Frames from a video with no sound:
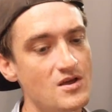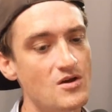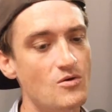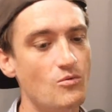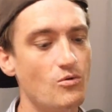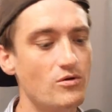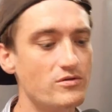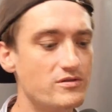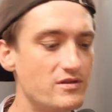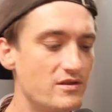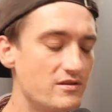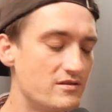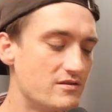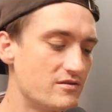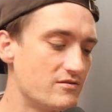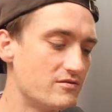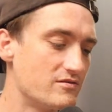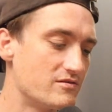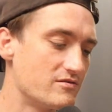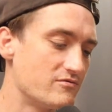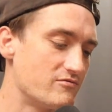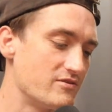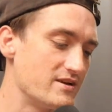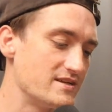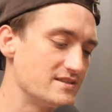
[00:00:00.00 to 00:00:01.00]
Well,
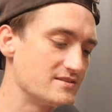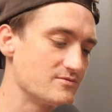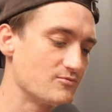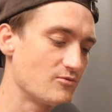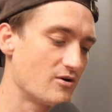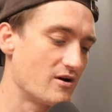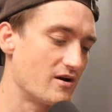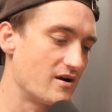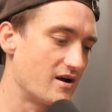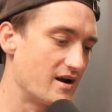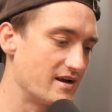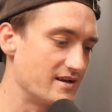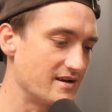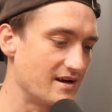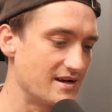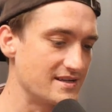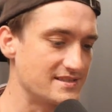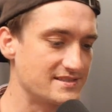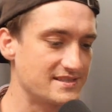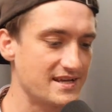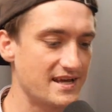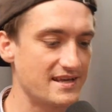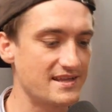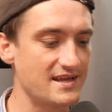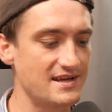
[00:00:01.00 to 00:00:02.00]
the reason why I
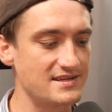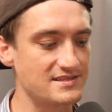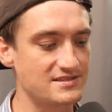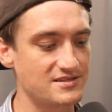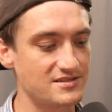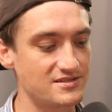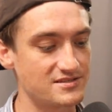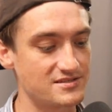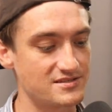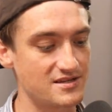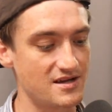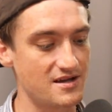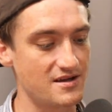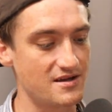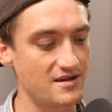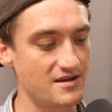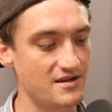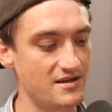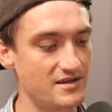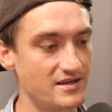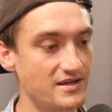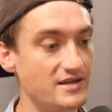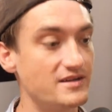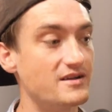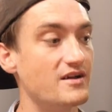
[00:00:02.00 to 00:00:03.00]
say that is because
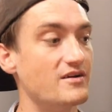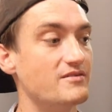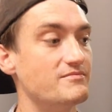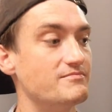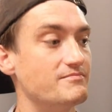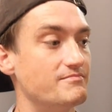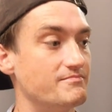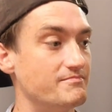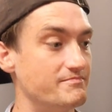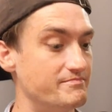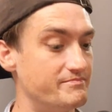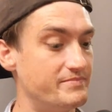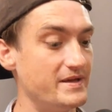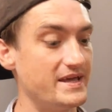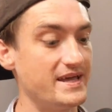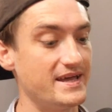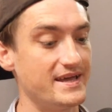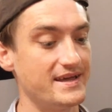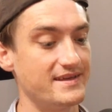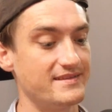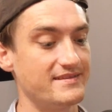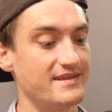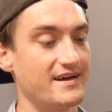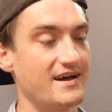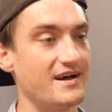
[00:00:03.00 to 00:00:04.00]

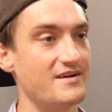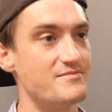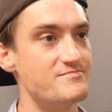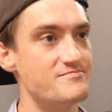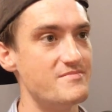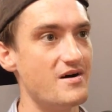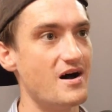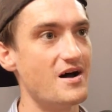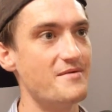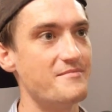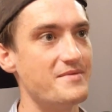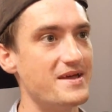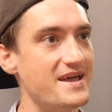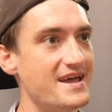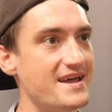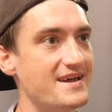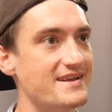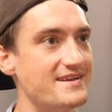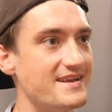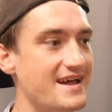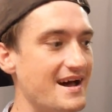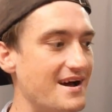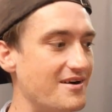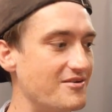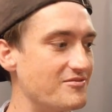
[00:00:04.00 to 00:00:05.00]
be it that I'm
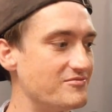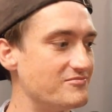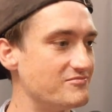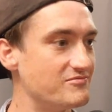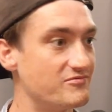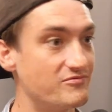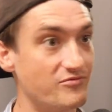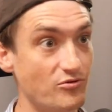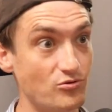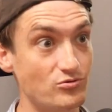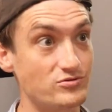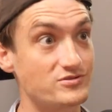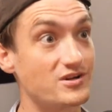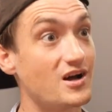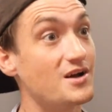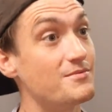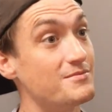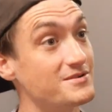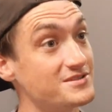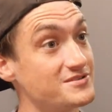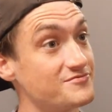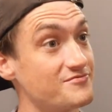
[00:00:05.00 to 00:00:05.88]
here now full time as a